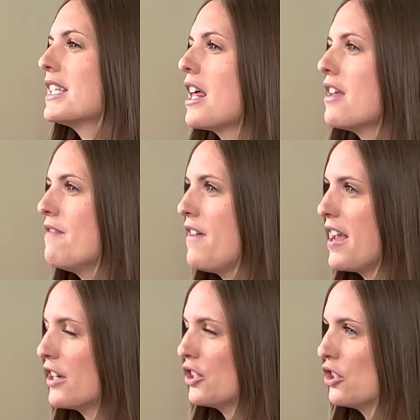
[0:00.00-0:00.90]
that the
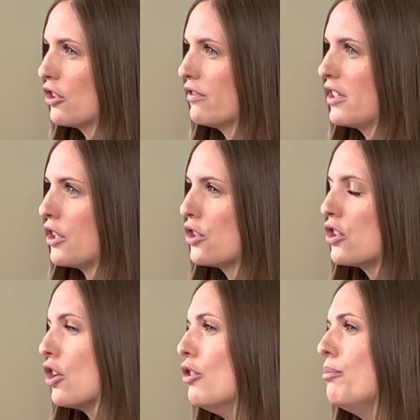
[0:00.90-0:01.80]
vagus nerve does
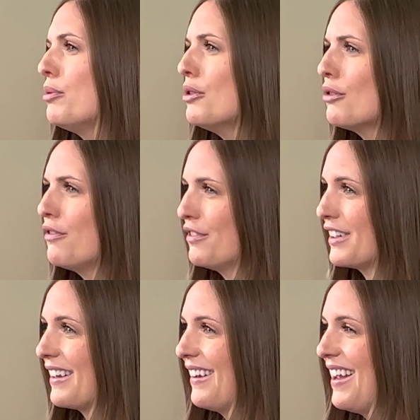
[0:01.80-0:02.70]
so
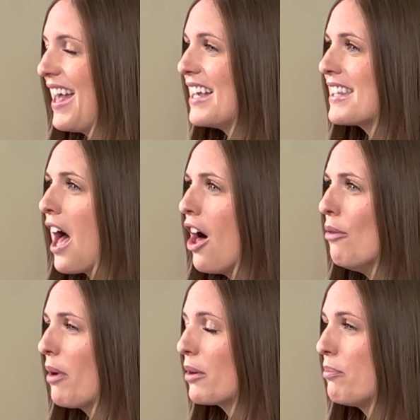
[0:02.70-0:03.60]
beautifully is
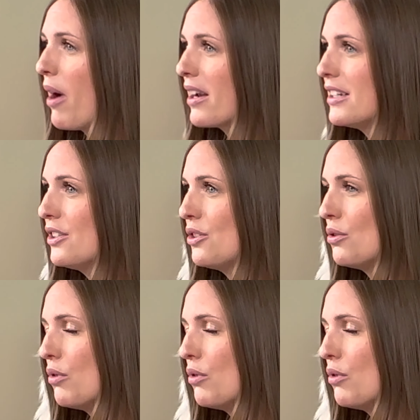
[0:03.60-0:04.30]
help our bodies to